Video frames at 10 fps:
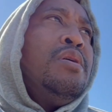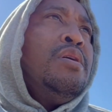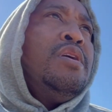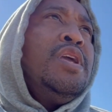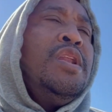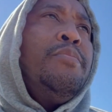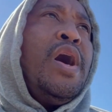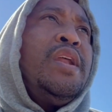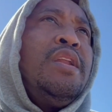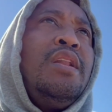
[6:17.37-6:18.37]

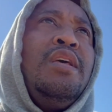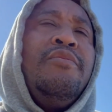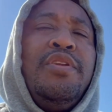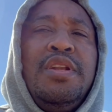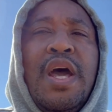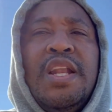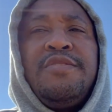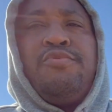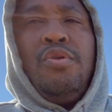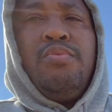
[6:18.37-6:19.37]
Anybody that live in the
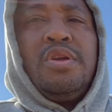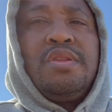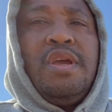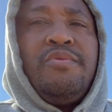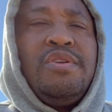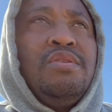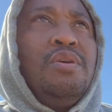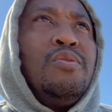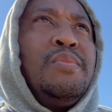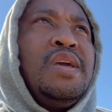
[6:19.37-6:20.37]
Dallas-Fort Worth area,
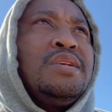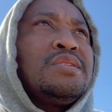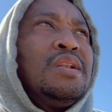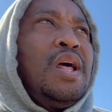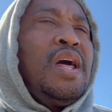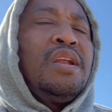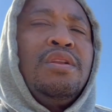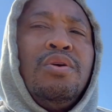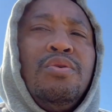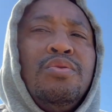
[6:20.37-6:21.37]
man, there's a lot of
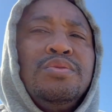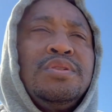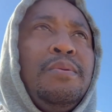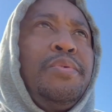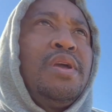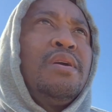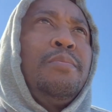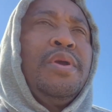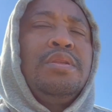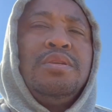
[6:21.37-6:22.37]
loads that pick up
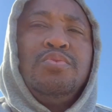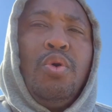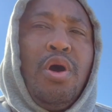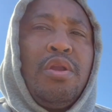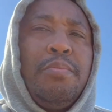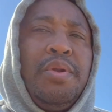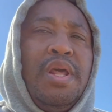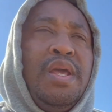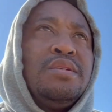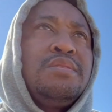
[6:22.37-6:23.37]
at these water
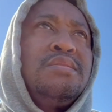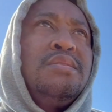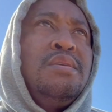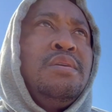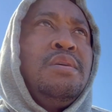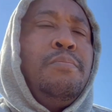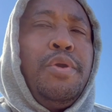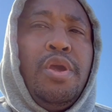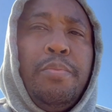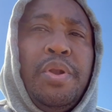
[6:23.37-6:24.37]
plants,
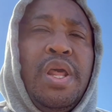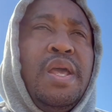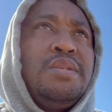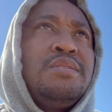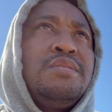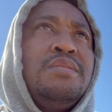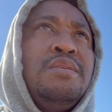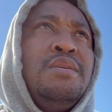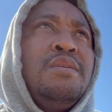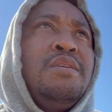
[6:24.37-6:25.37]
beer plants,
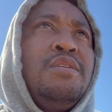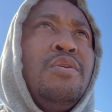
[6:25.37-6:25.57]
these